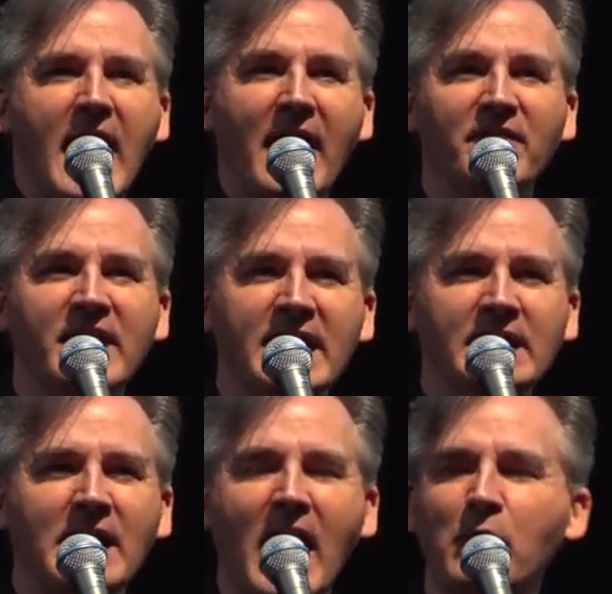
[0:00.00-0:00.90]
And
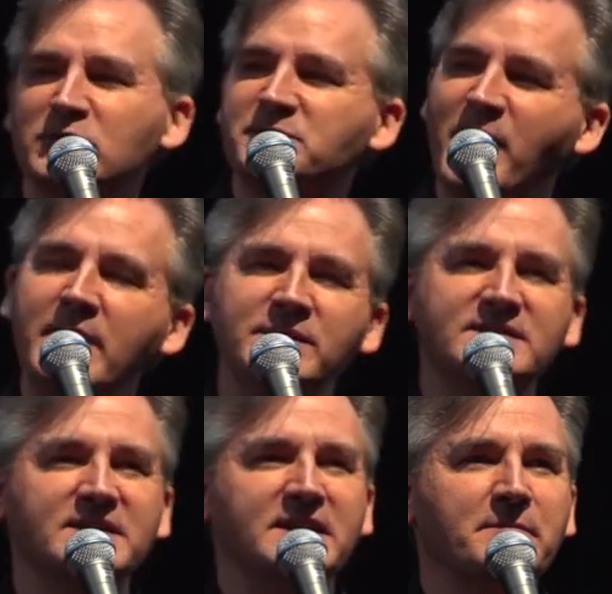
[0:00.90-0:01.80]
then I was
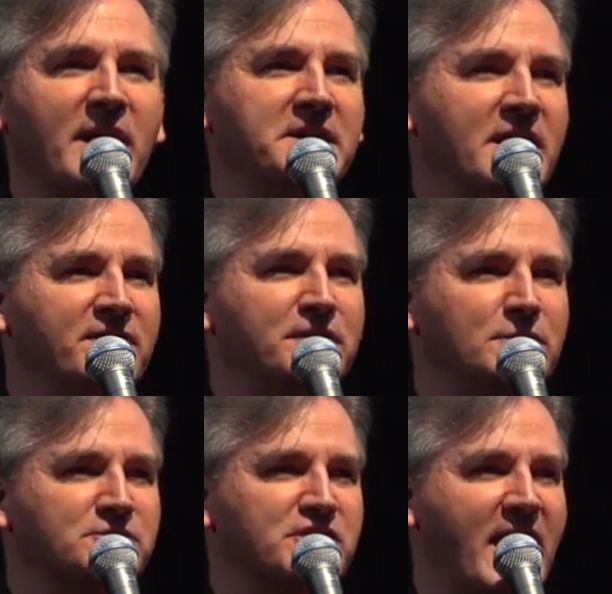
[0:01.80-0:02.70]
babysitting my
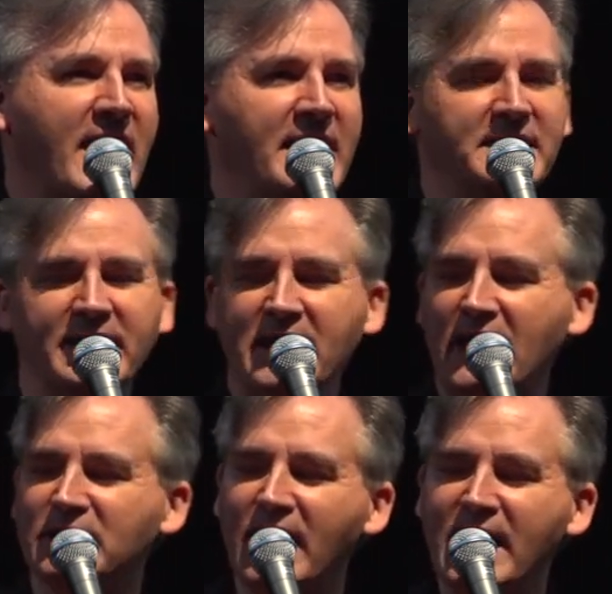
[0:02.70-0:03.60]
nephew, Chad, and
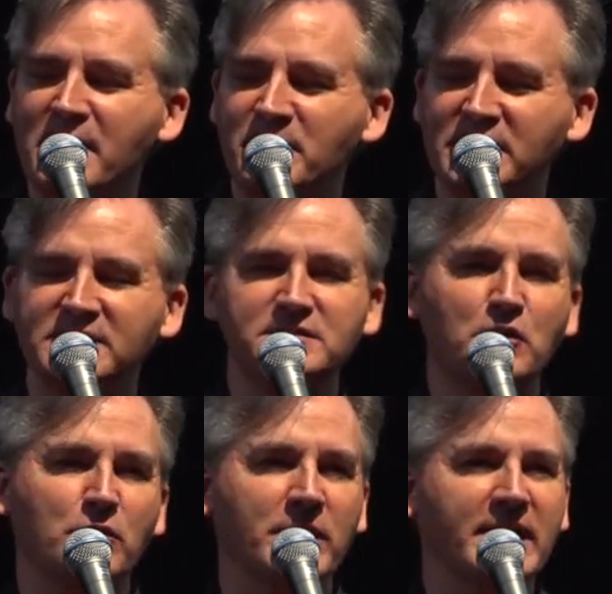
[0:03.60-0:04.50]
I lay him in his
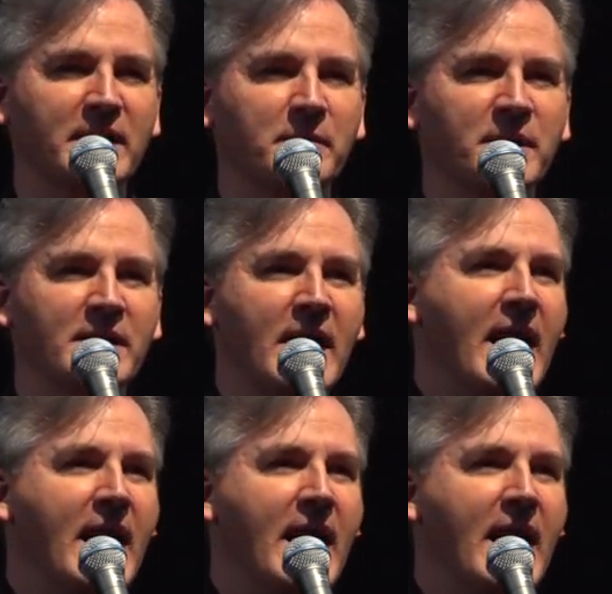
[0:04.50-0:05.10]
crib.